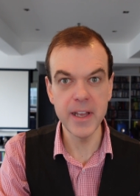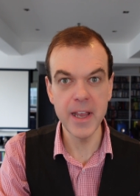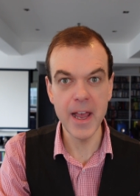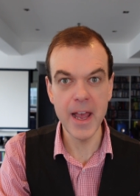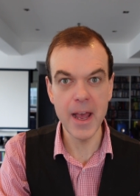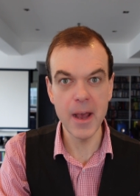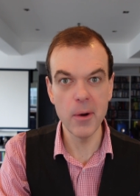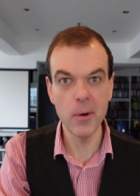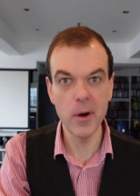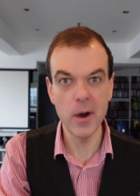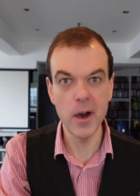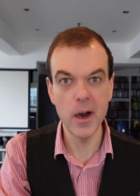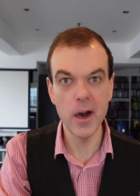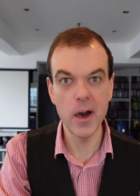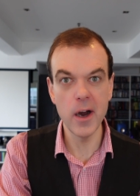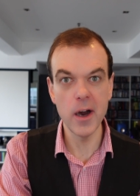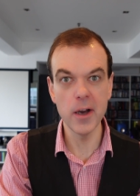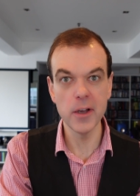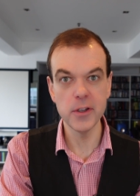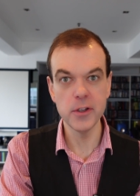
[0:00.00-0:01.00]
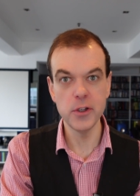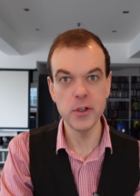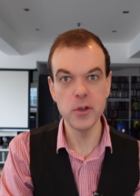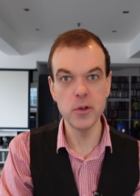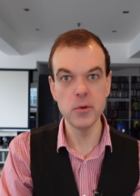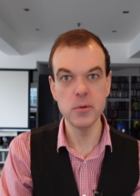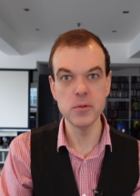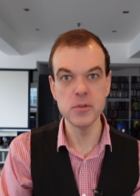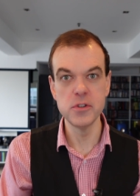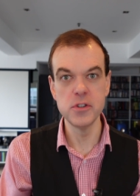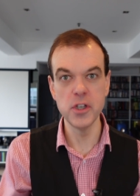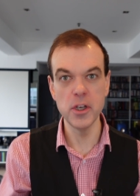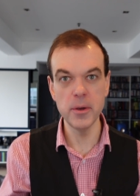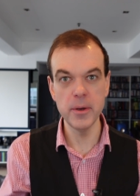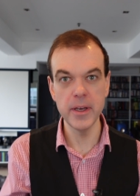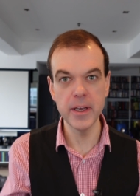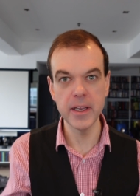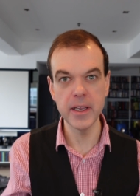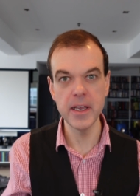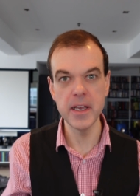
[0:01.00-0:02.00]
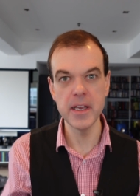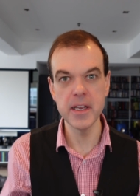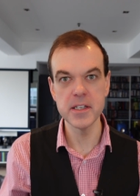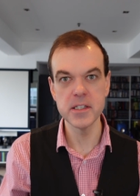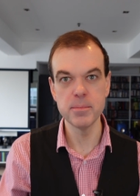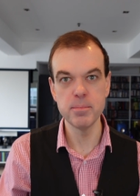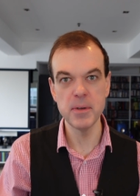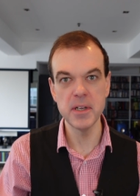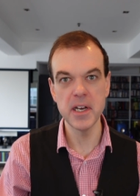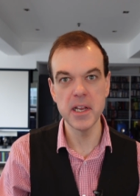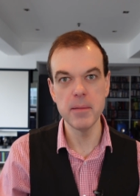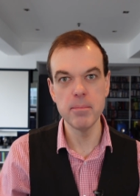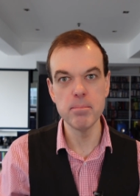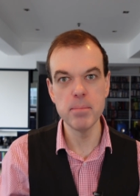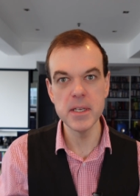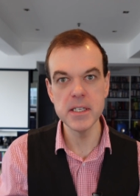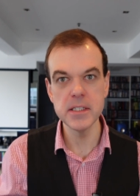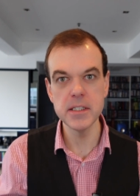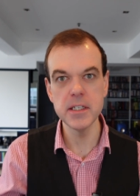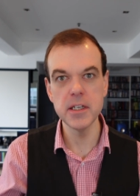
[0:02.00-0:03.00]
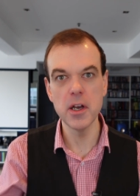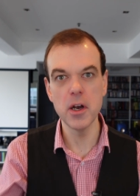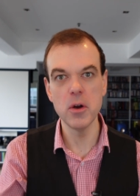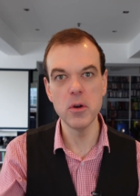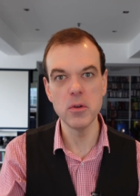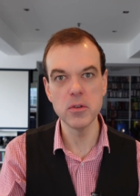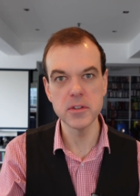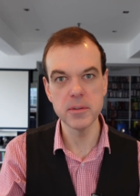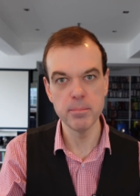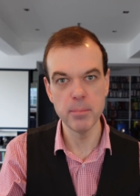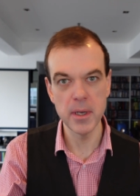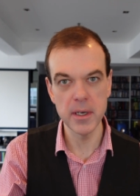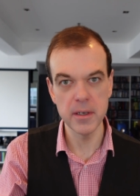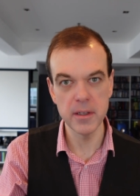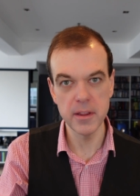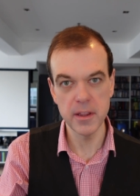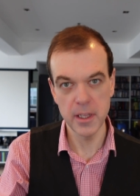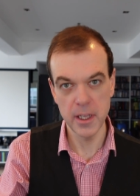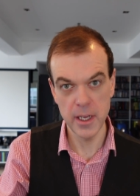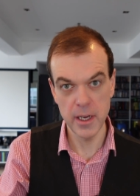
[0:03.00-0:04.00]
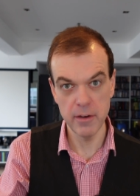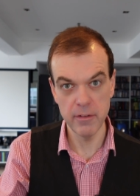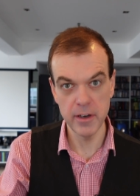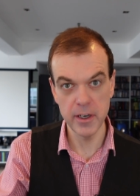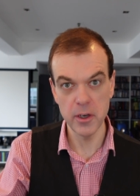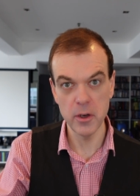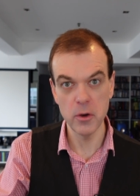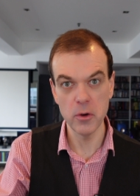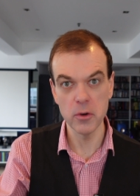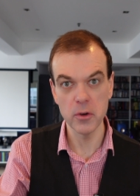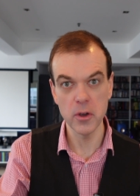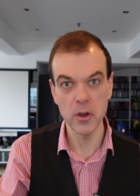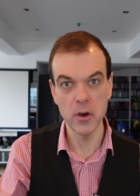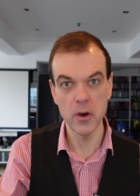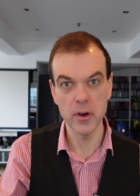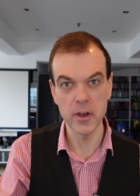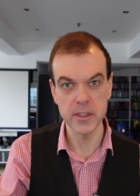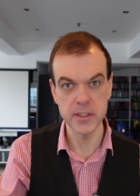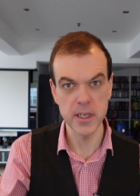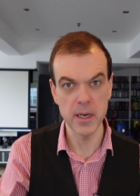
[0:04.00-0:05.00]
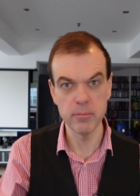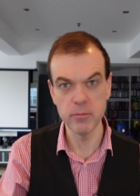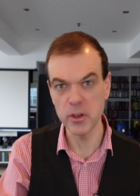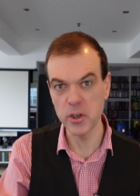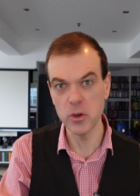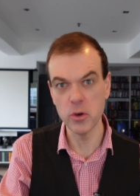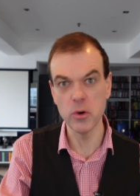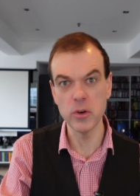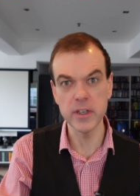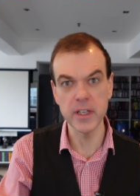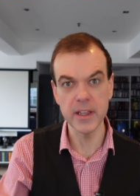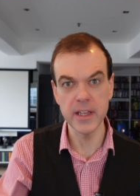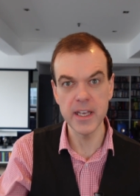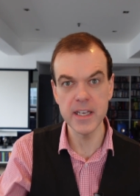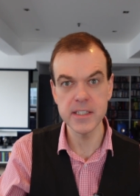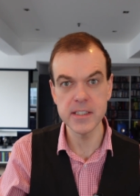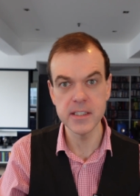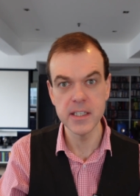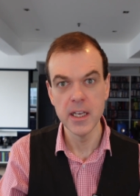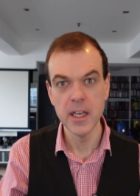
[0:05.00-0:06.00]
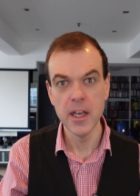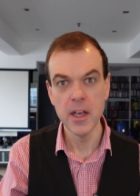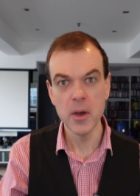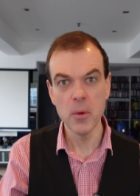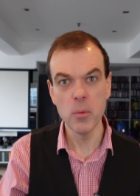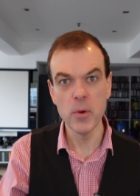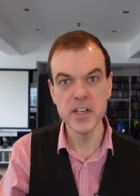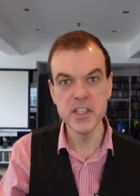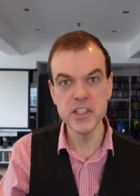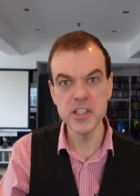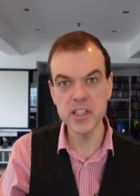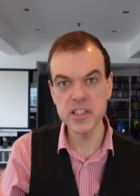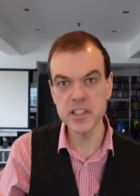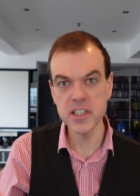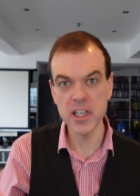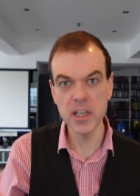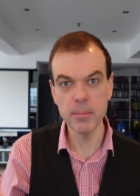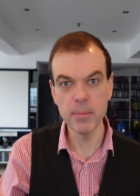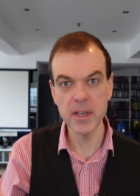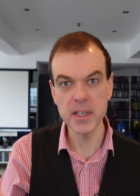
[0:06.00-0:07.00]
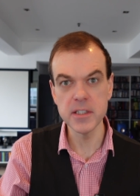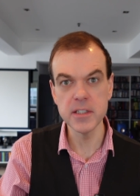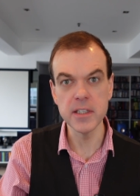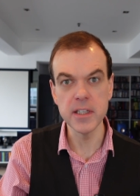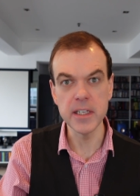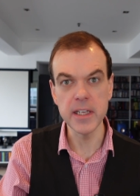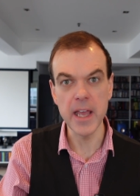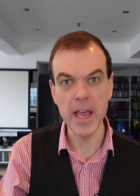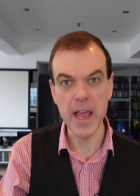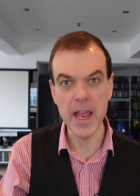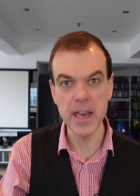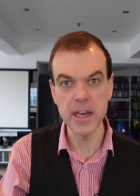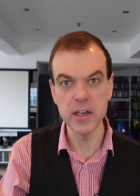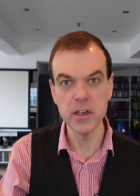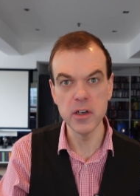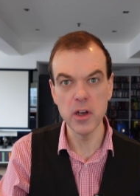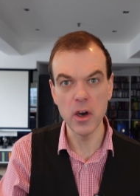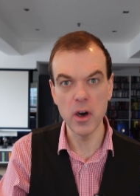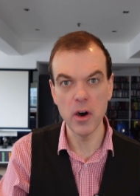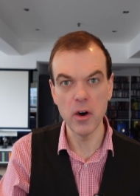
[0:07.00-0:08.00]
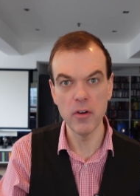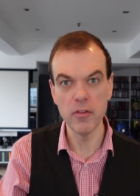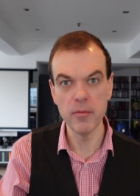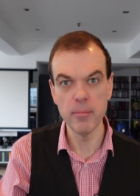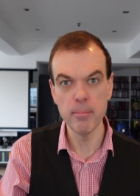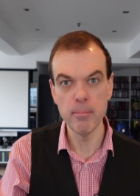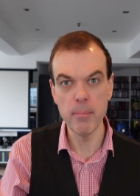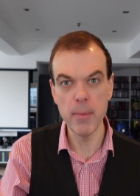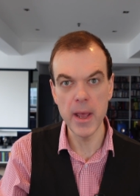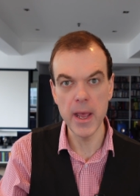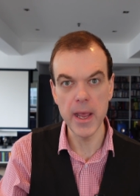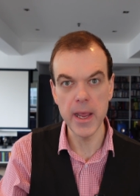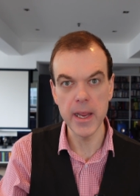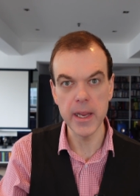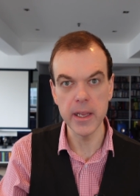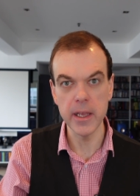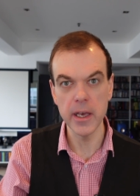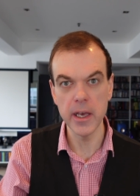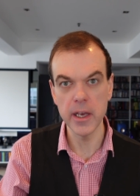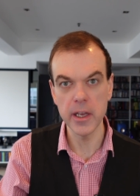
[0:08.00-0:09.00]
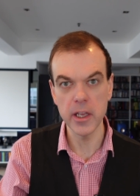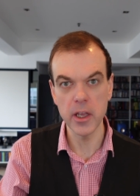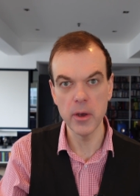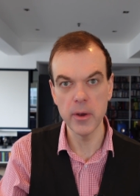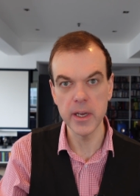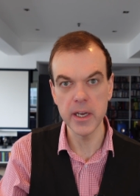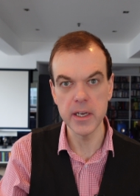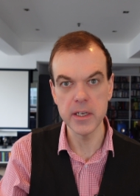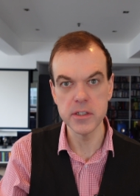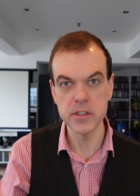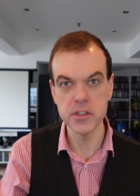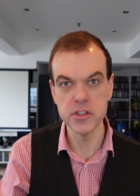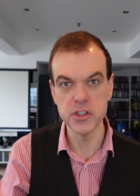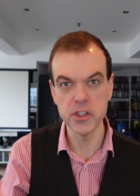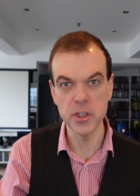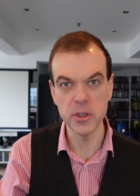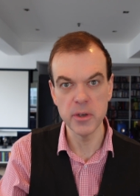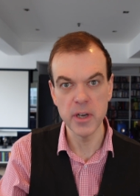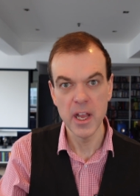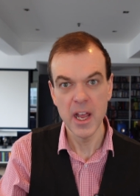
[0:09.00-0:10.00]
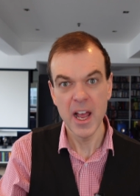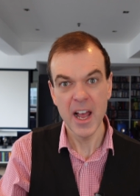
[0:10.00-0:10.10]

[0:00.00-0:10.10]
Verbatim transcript: How are you doing? It has been a busy old month here in Hong Kong. As I'm recording this, we're just coming to the end of May, uh, going into June.